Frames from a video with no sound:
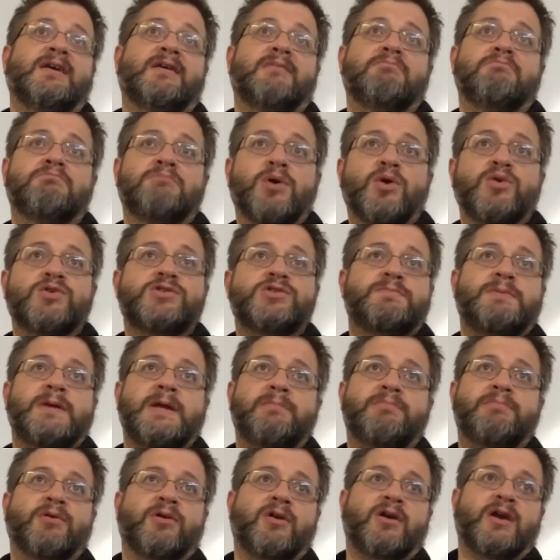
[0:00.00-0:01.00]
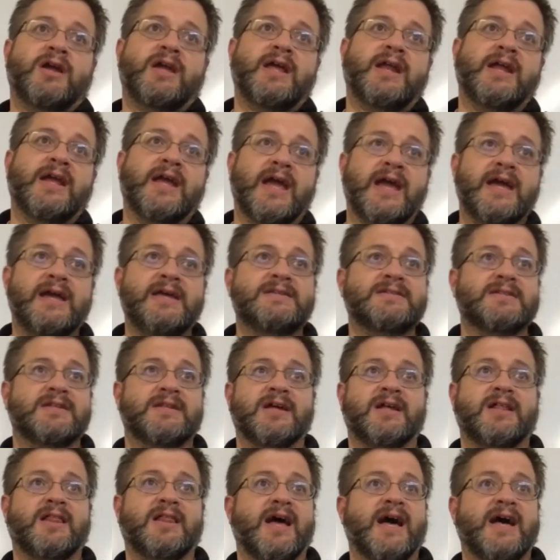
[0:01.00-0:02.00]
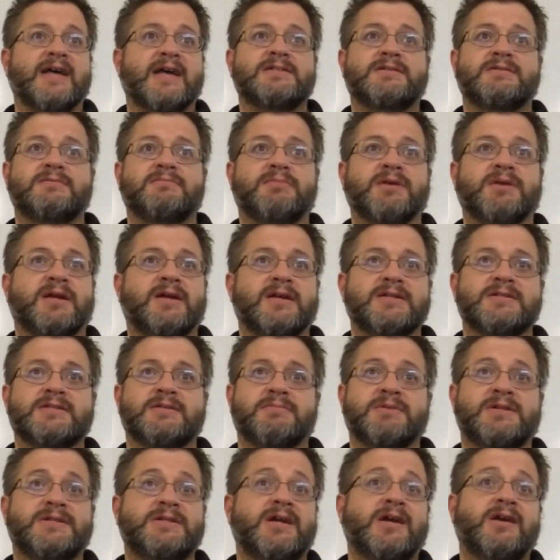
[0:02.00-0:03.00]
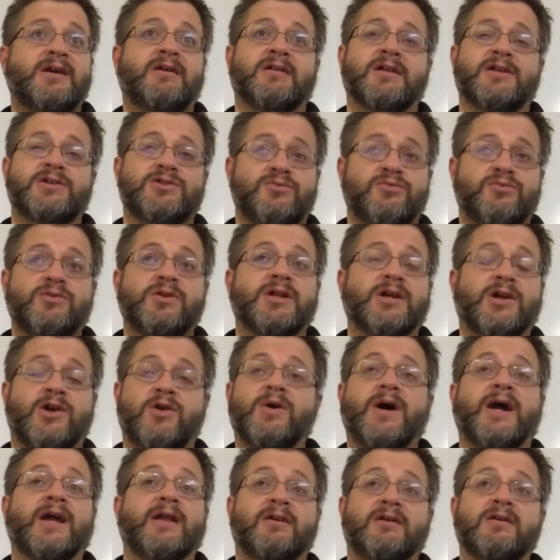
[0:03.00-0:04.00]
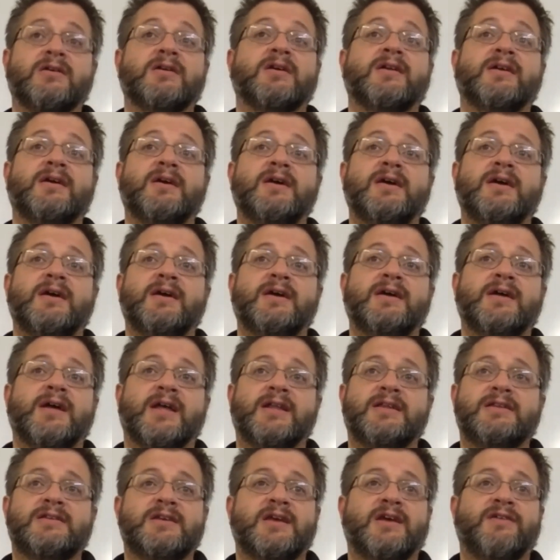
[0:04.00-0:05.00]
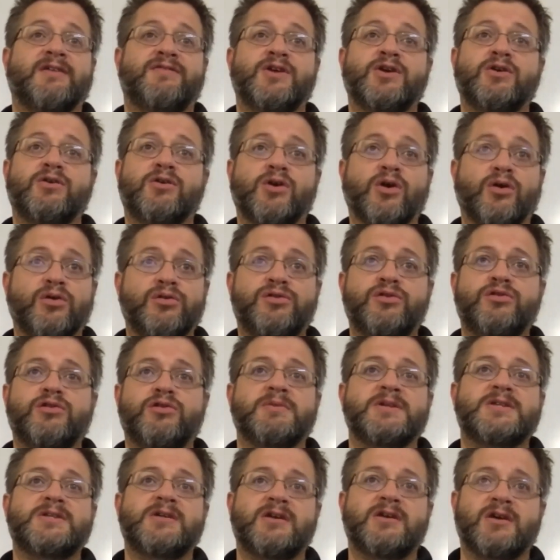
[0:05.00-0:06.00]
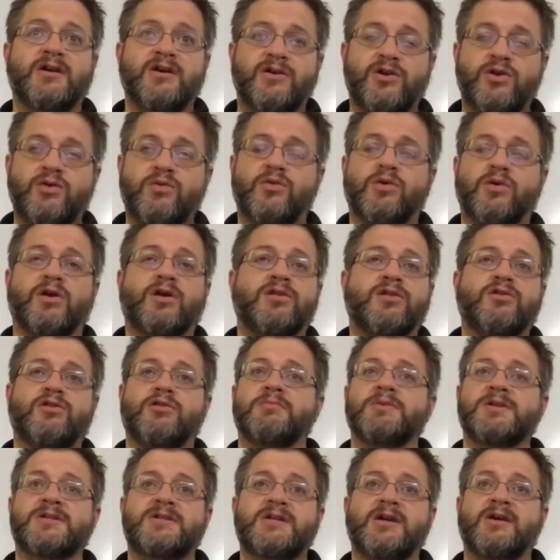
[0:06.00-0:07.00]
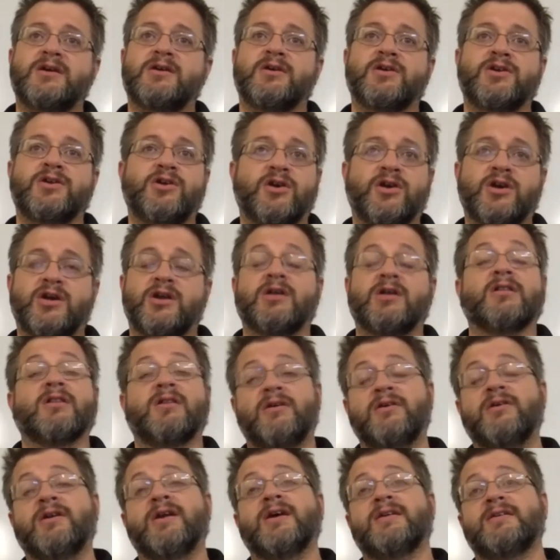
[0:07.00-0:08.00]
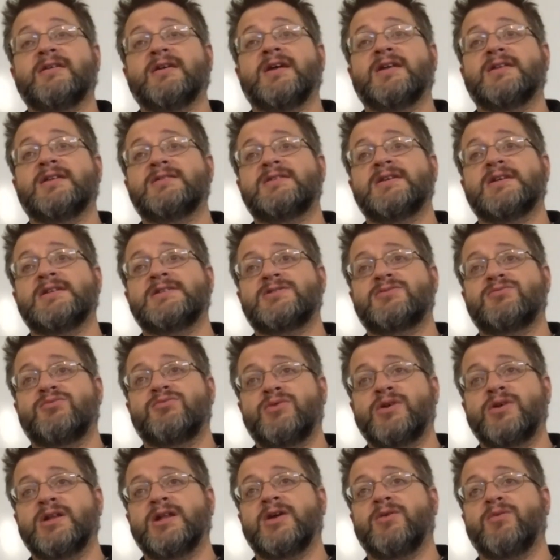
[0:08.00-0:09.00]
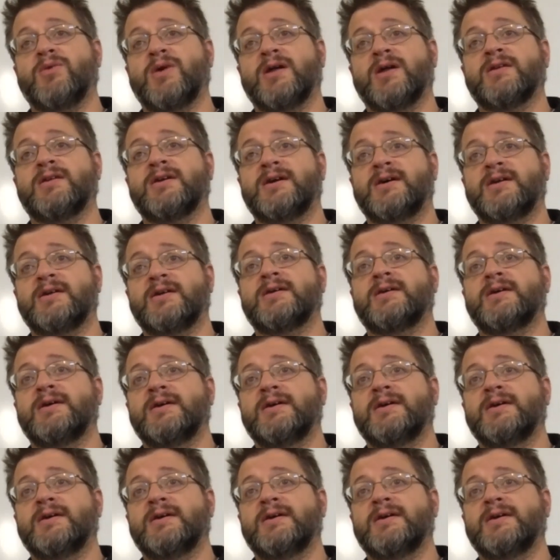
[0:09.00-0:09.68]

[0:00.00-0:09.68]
Most people are getting A's in the class because the material is really quite good. It's, if you go through the material, you work through the material, you're going to learn it. It's really well done.